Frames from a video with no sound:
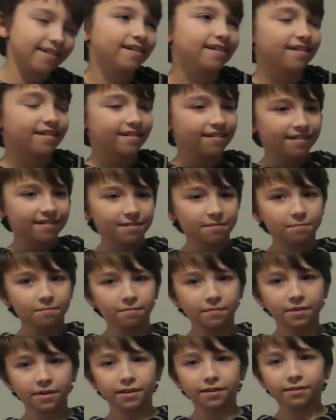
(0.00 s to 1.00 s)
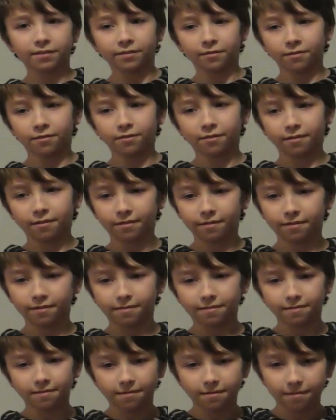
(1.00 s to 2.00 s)

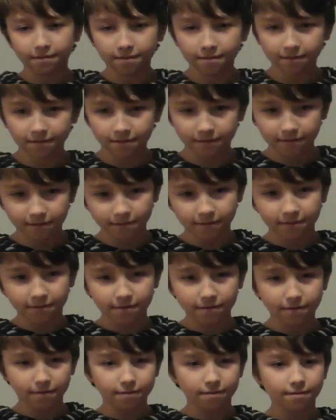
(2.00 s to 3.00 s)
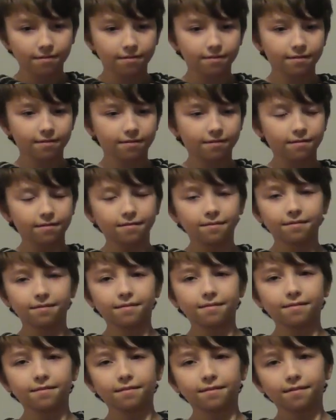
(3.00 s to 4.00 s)

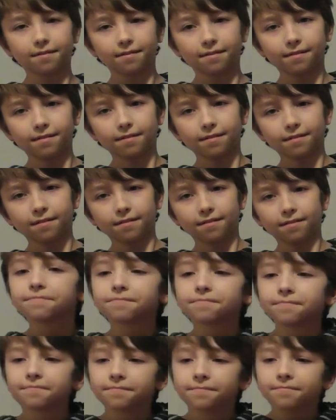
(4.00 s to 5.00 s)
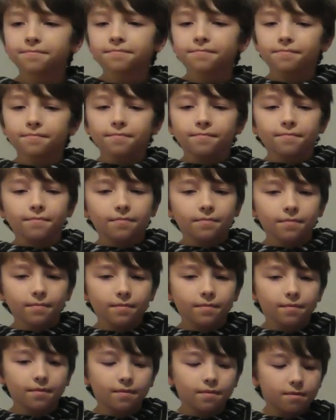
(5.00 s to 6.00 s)

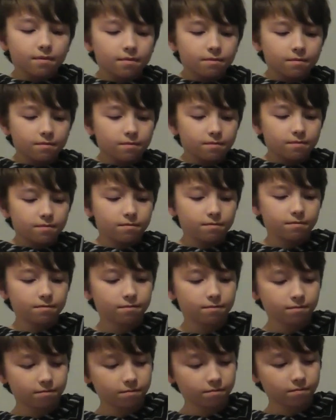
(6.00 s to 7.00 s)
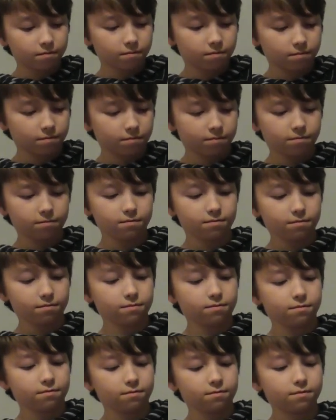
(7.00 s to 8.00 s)
No words are spoken by the person on screen.